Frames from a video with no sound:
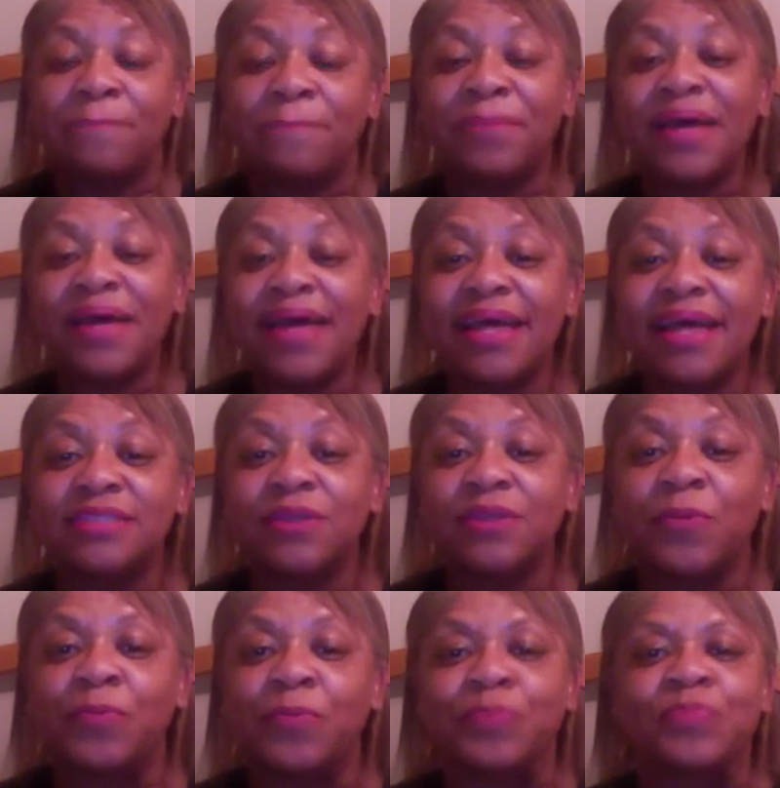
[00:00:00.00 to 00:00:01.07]
But
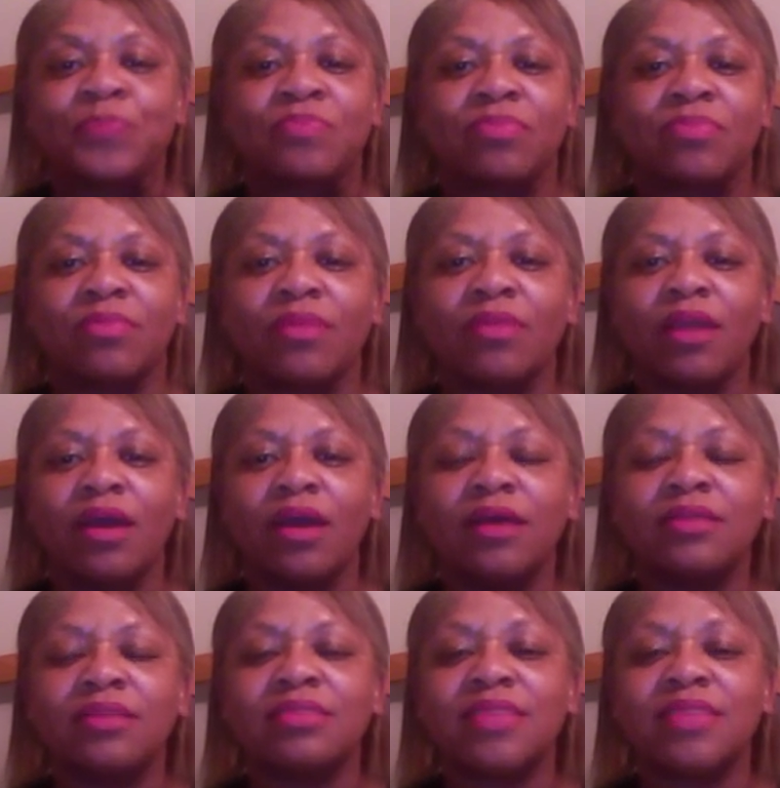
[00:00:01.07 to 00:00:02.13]

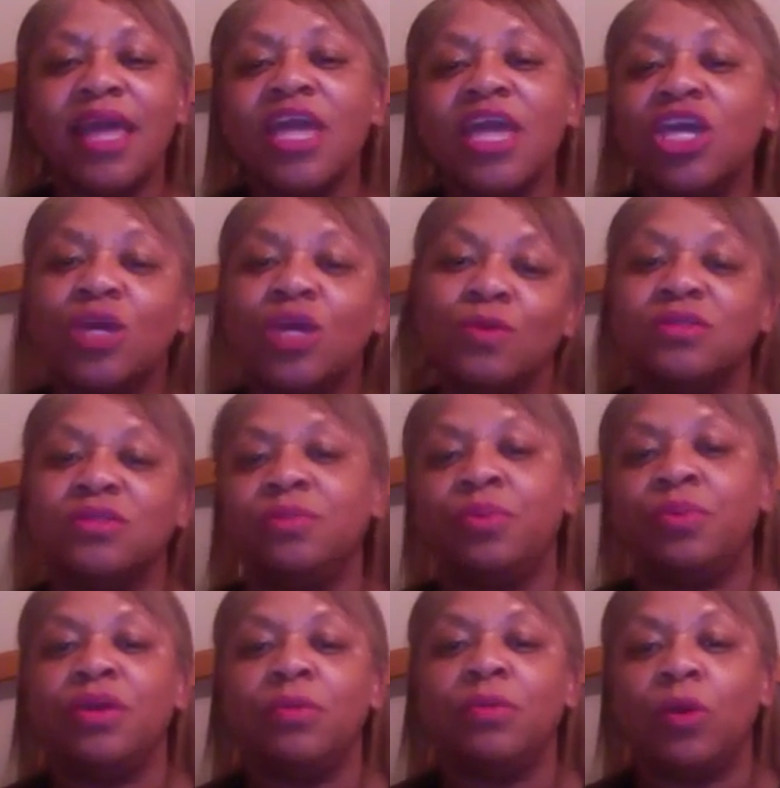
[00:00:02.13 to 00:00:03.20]
thank you,
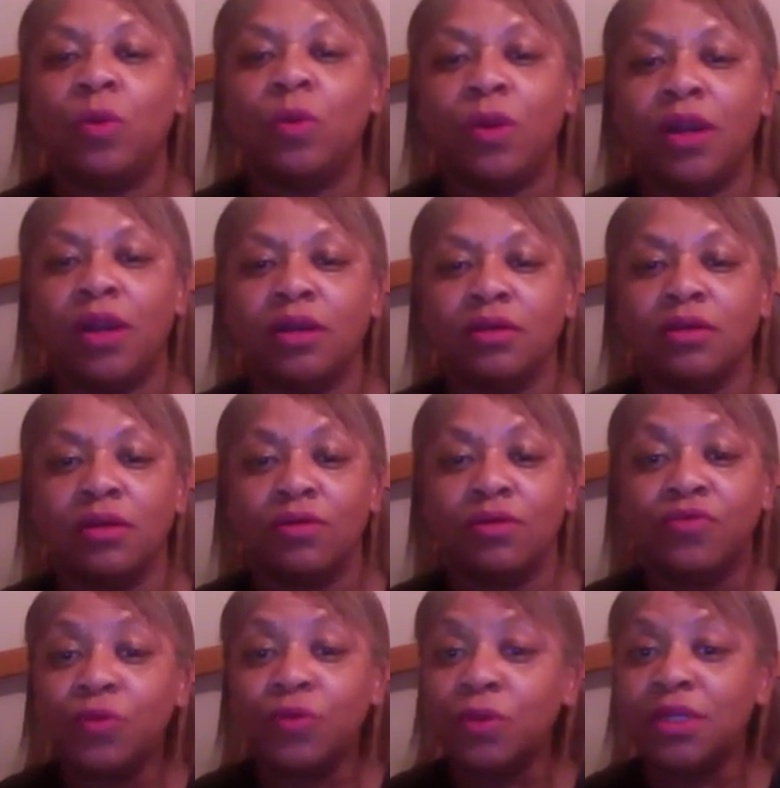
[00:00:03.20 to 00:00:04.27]
Supreme Court,
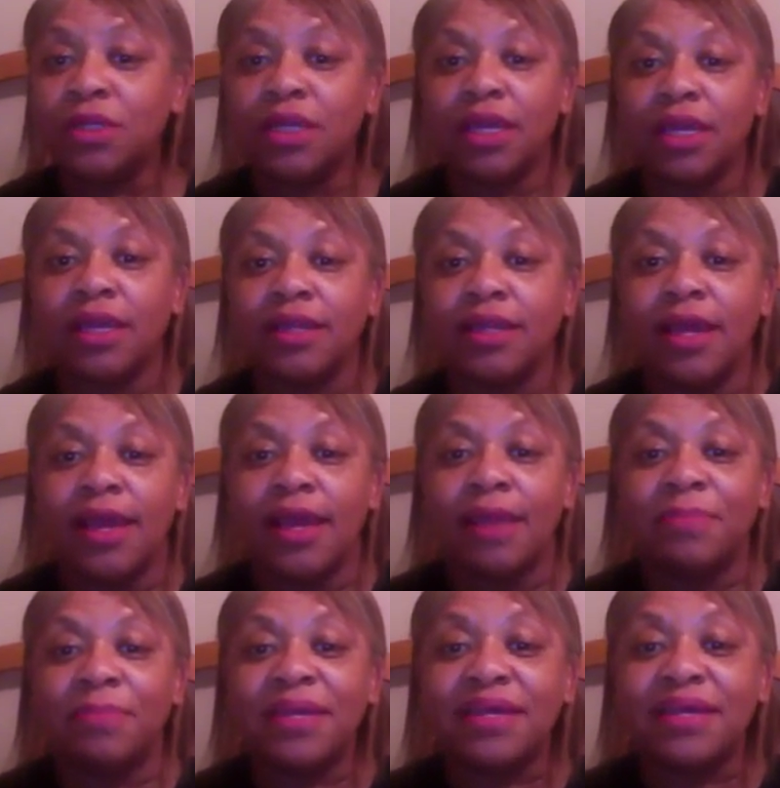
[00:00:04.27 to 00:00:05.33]
for ruling it,
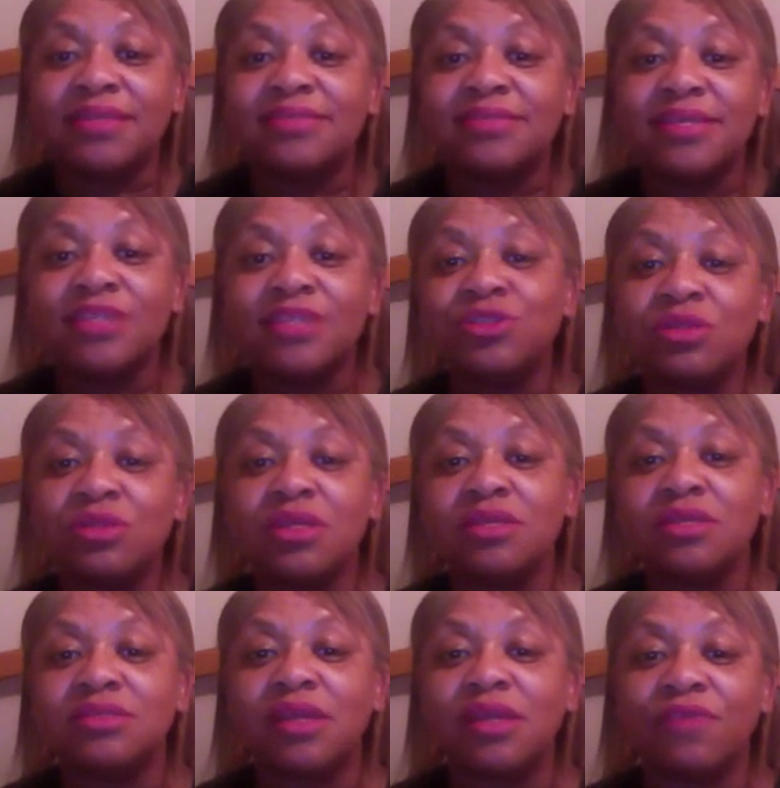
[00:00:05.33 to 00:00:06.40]
because these are
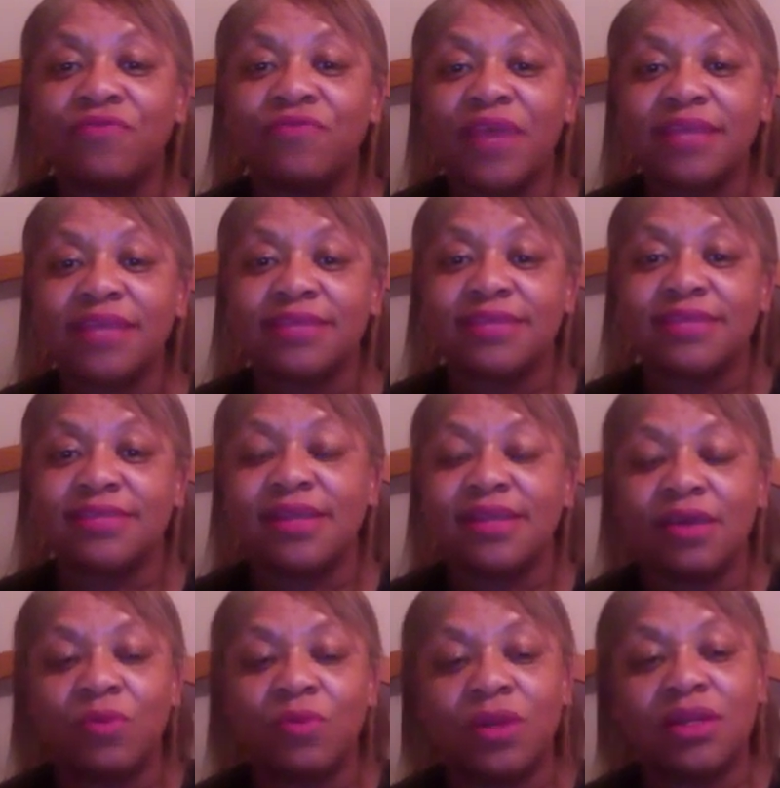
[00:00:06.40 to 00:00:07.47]
things that affect us. And
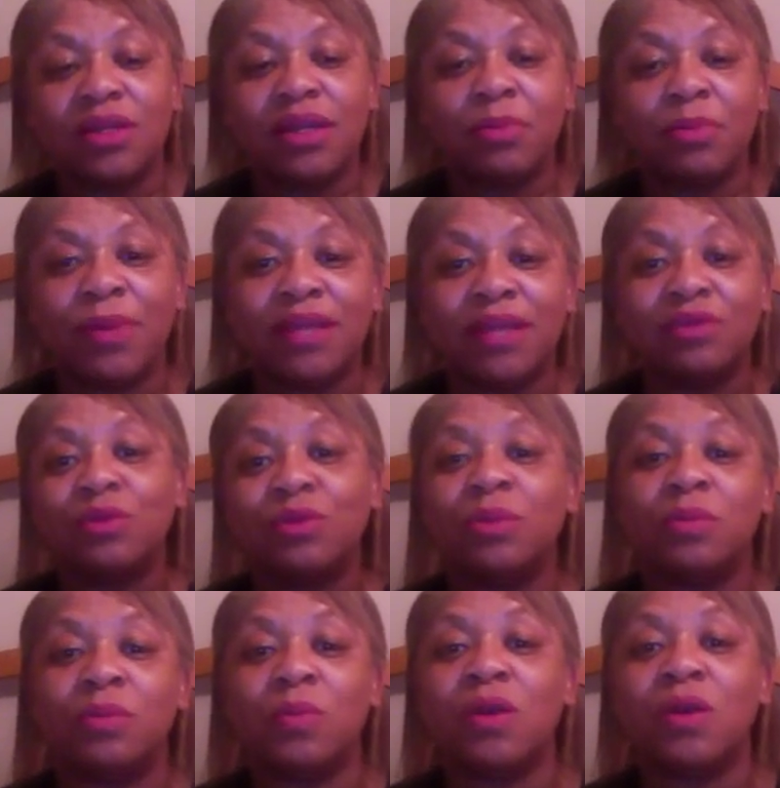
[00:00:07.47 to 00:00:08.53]
I want to elaborate a little
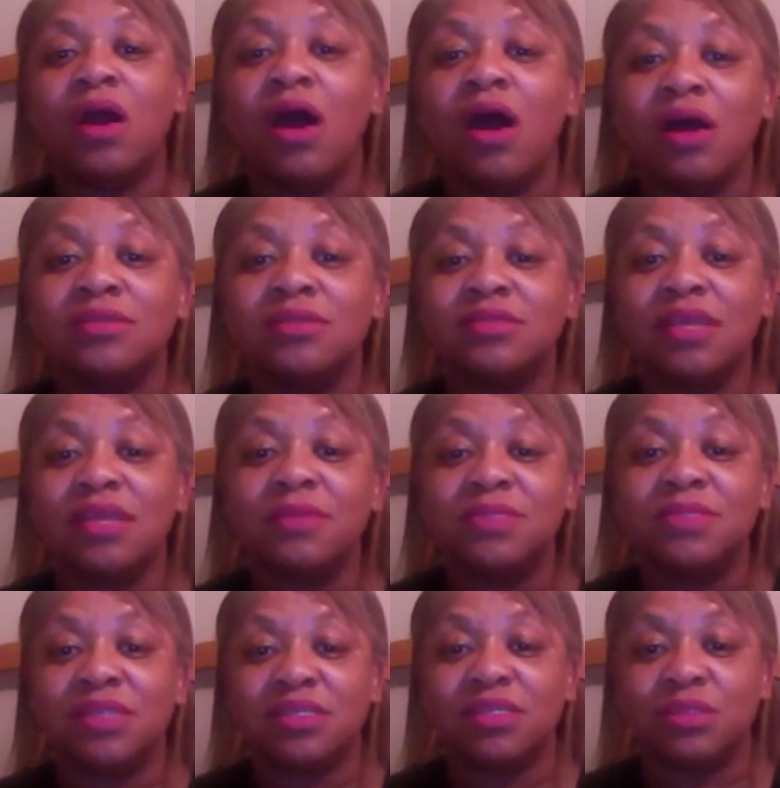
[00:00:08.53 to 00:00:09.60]
bit more on
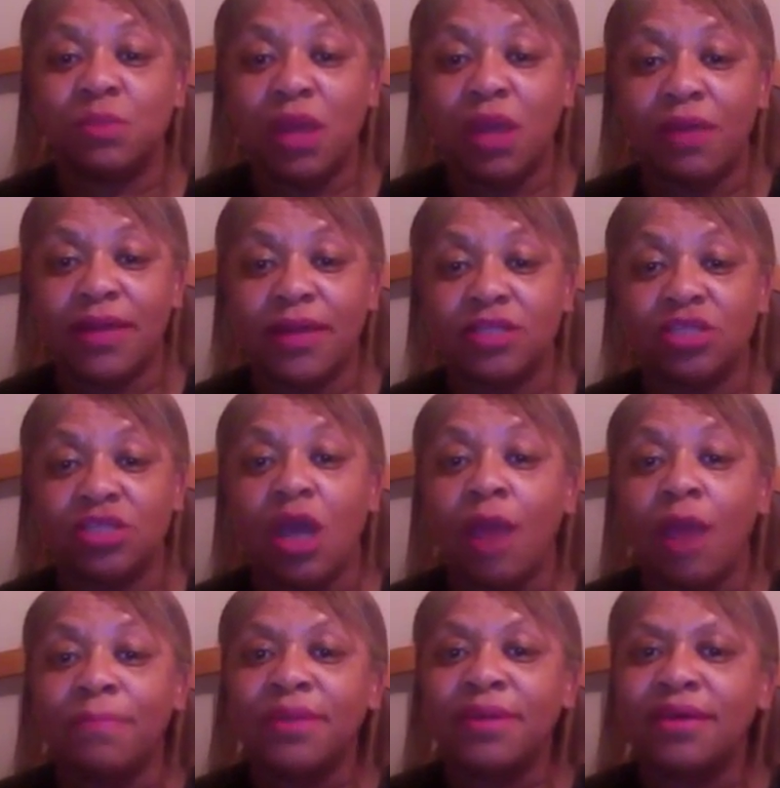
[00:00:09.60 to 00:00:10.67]
same-sex marriage,
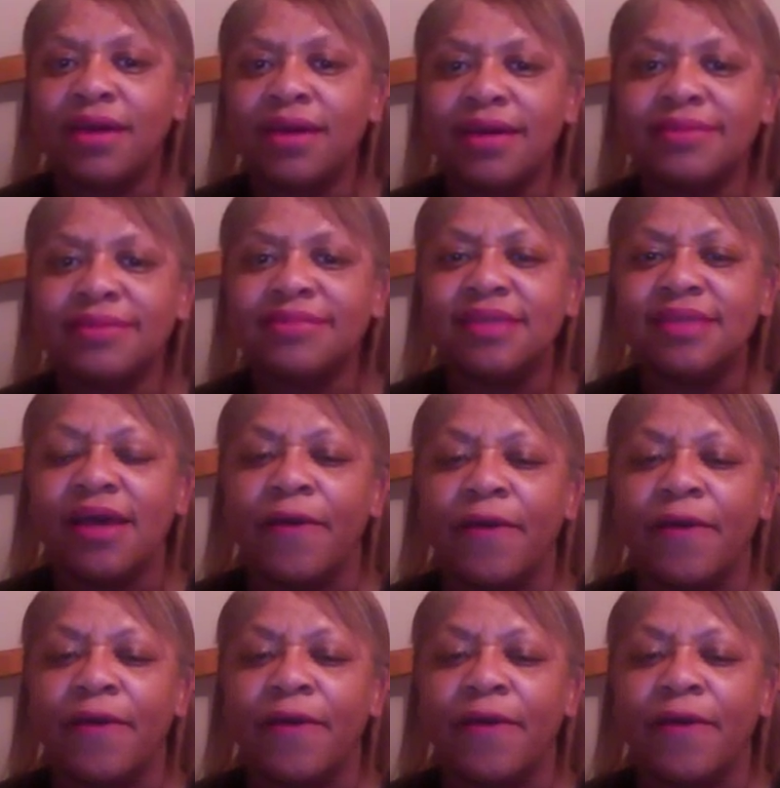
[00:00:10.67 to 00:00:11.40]
because